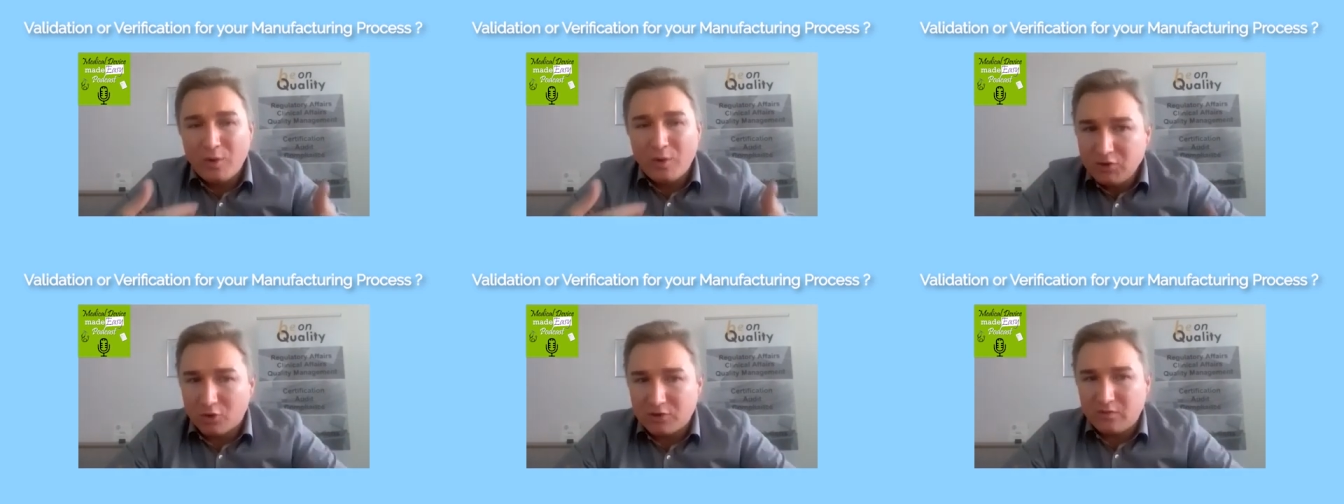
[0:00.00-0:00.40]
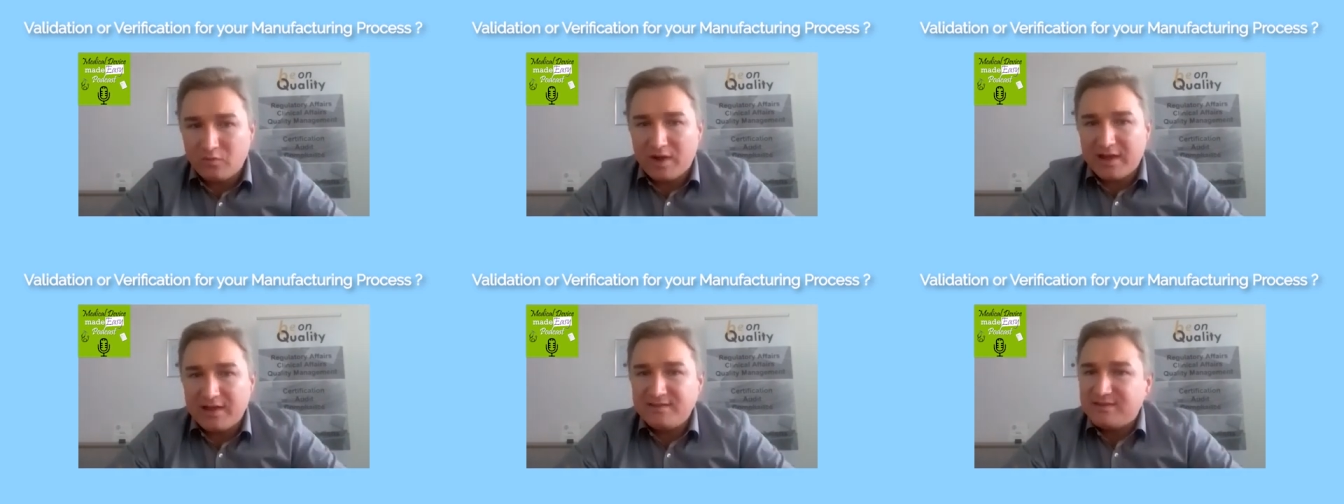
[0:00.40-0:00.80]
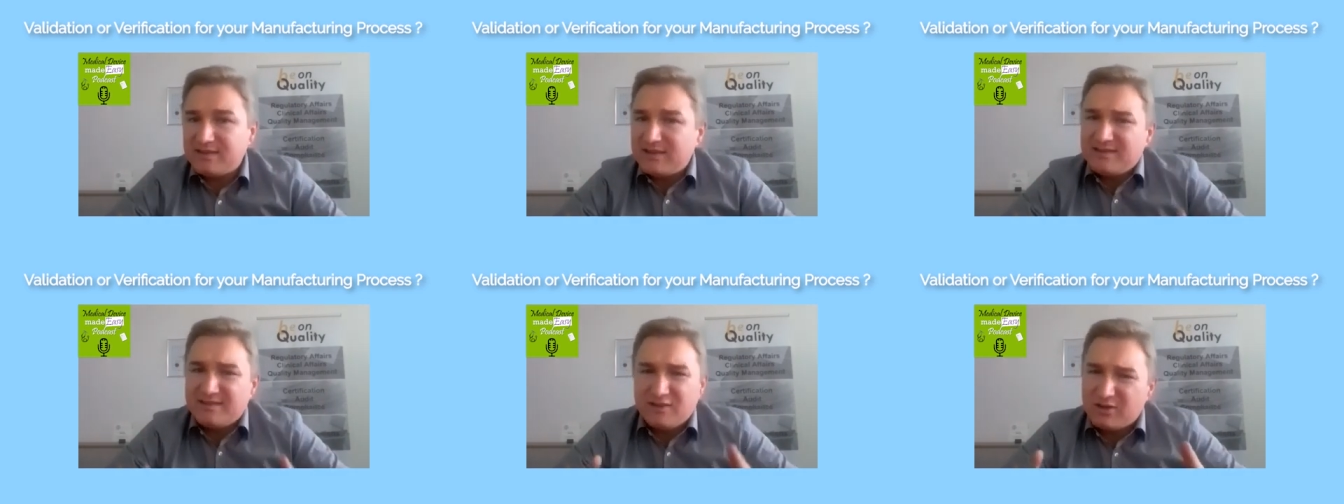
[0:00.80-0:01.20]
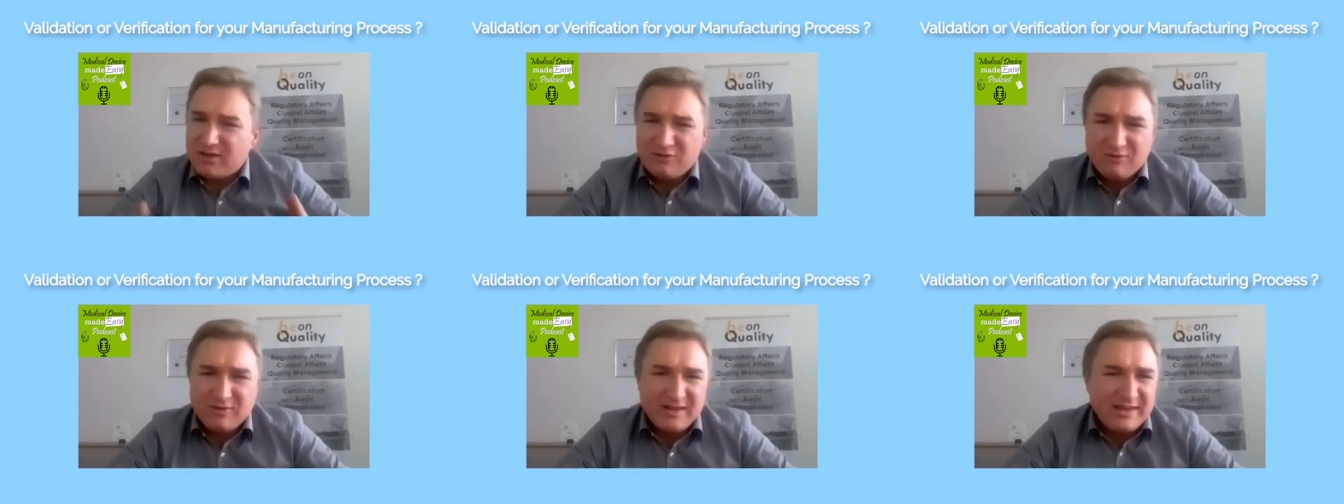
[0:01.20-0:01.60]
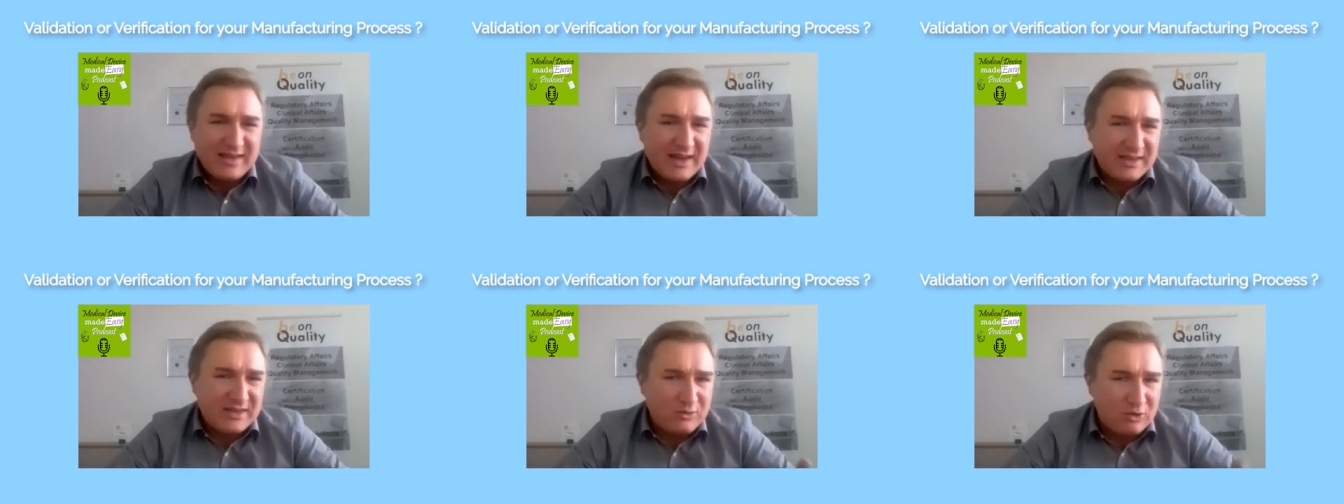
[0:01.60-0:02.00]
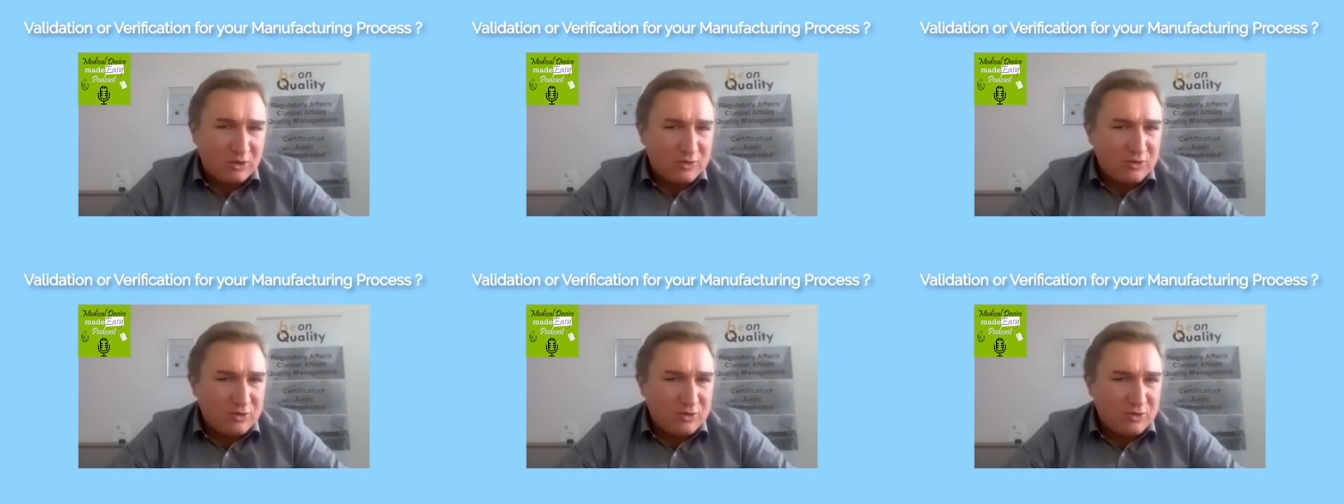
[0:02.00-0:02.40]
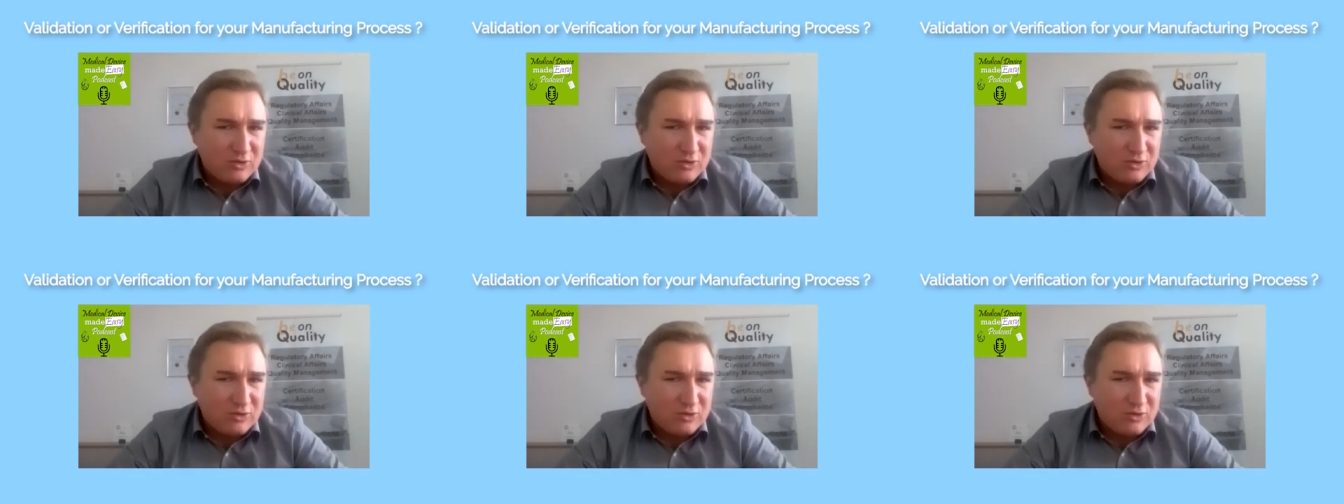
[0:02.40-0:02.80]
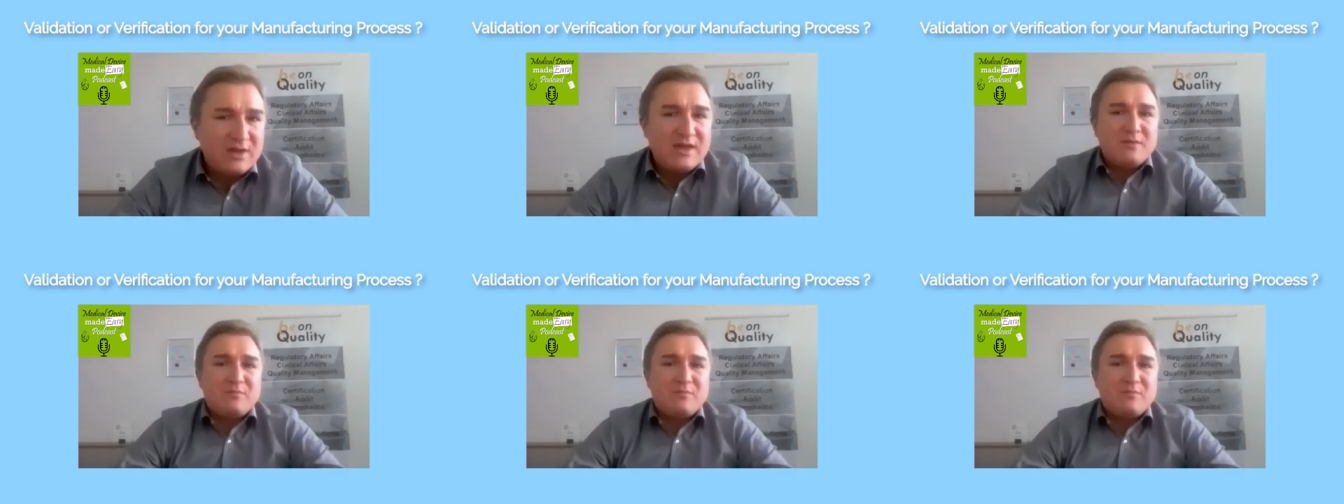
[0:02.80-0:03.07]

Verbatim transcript: your device that's not really I Q, O Q, P Q,